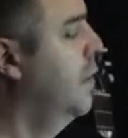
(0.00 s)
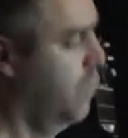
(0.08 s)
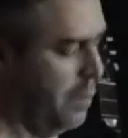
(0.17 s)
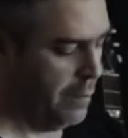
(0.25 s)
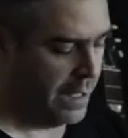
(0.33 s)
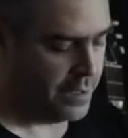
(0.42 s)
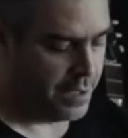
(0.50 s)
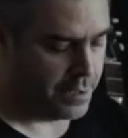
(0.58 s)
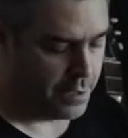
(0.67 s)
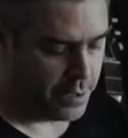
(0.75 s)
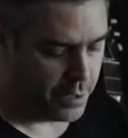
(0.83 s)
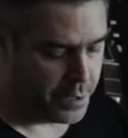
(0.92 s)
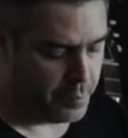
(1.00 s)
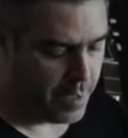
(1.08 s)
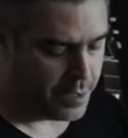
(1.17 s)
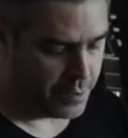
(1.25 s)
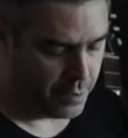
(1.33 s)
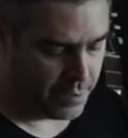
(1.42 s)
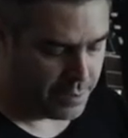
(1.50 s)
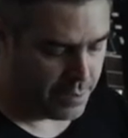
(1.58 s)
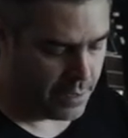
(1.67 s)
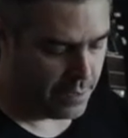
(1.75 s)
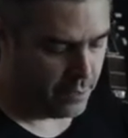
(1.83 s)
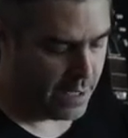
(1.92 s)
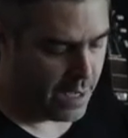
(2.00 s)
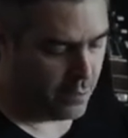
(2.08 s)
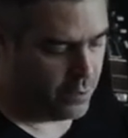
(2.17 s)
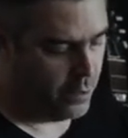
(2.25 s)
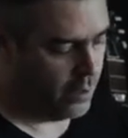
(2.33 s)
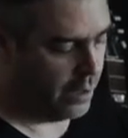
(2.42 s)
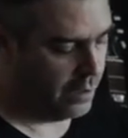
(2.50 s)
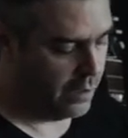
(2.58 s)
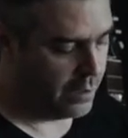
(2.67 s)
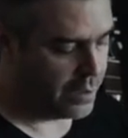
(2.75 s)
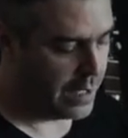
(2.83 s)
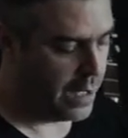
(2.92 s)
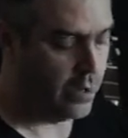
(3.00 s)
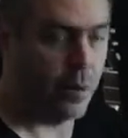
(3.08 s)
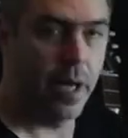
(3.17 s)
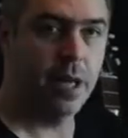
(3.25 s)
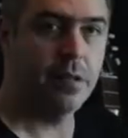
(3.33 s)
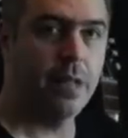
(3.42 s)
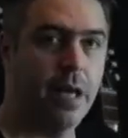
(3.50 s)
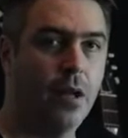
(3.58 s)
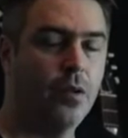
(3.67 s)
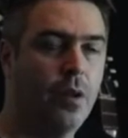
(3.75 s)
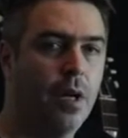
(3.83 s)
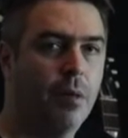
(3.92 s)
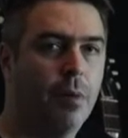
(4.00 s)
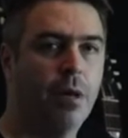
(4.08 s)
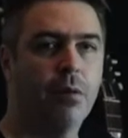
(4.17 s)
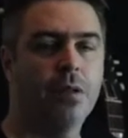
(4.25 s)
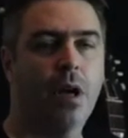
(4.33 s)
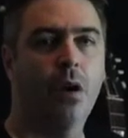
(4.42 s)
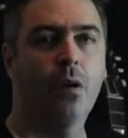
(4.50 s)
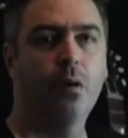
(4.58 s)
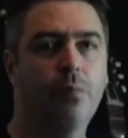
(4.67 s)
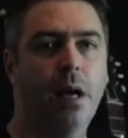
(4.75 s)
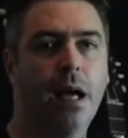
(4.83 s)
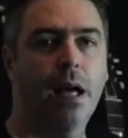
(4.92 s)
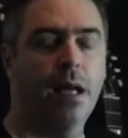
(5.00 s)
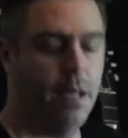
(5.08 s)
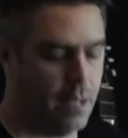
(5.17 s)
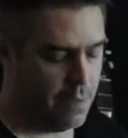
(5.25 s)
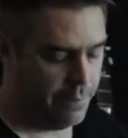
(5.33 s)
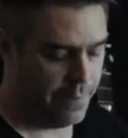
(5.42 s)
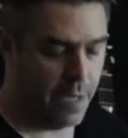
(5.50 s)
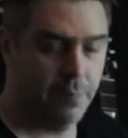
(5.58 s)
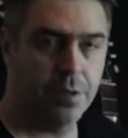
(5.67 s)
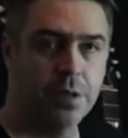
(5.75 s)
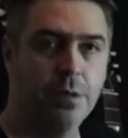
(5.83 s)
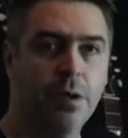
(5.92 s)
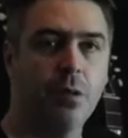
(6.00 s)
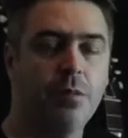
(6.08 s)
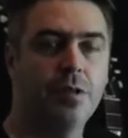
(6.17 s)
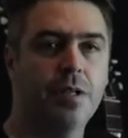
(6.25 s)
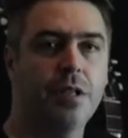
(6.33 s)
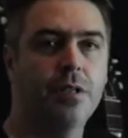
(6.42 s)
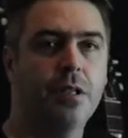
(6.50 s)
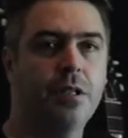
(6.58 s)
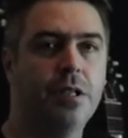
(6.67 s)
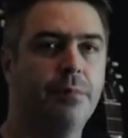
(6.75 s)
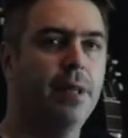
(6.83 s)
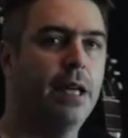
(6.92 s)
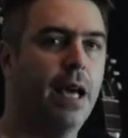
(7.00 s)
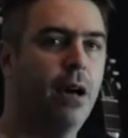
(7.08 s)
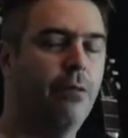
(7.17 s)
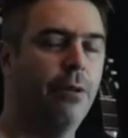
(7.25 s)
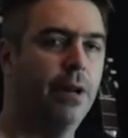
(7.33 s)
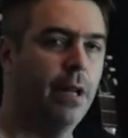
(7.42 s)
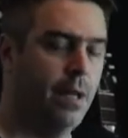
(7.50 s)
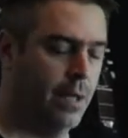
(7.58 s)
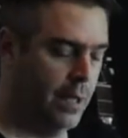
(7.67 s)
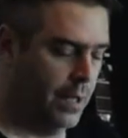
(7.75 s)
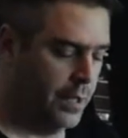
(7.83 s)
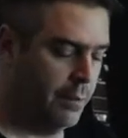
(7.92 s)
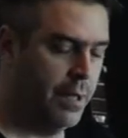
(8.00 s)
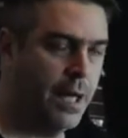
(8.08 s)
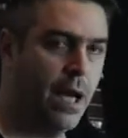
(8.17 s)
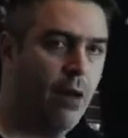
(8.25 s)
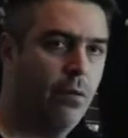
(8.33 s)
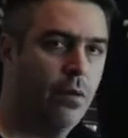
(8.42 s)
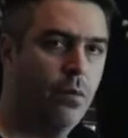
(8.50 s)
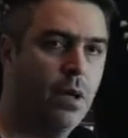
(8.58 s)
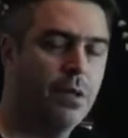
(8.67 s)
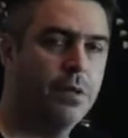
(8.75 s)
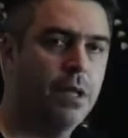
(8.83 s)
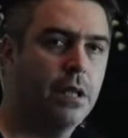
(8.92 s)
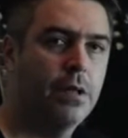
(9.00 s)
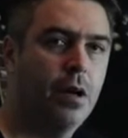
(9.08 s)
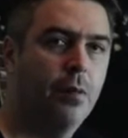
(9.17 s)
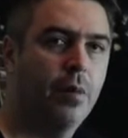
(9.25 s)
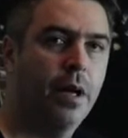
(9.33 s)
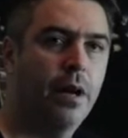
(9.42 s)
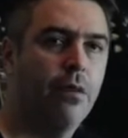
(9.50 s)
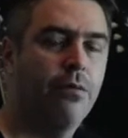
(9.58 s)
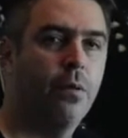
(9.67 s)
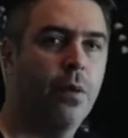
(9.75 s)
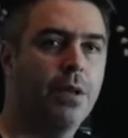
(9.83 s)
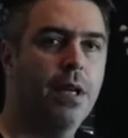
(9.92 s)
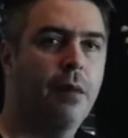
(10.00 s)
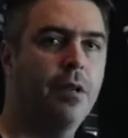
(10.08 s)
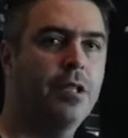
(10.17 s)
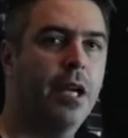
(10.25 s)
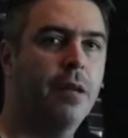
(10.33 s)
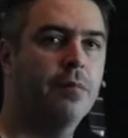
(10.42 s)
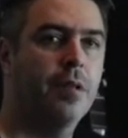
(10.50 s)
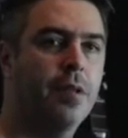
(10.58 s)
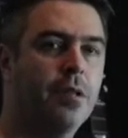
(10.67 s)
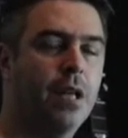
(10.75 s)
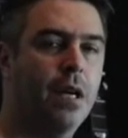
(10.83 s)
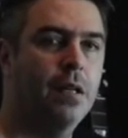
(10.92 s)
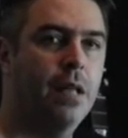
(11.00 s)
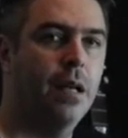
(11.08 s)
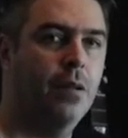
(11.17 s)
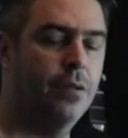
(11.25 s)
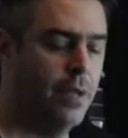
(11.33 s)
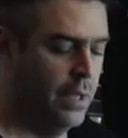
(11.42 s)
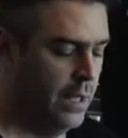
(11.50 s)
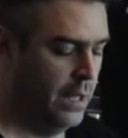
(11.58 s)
What makes this guitar special is not only how cool it looks and how great it sounds, but it was owned by famed studio musician Jimmy Calvert. Jimmy Calvert was the guitar player for Tommy James and the Shondells,